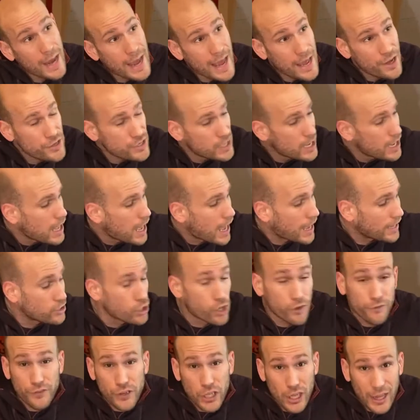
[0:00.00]
end, I
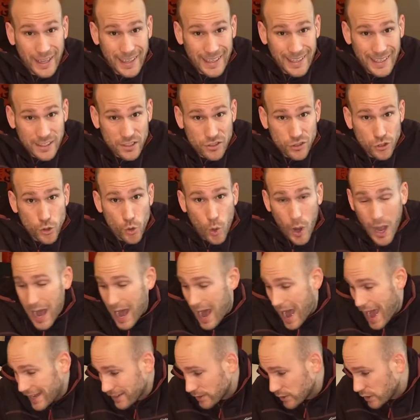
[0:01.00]
don't feel like it gets too
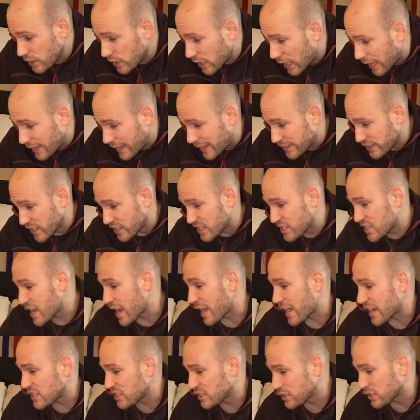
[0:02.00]
hot. As I
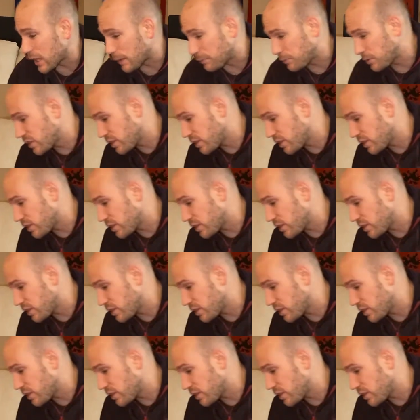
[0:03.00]
said, I slept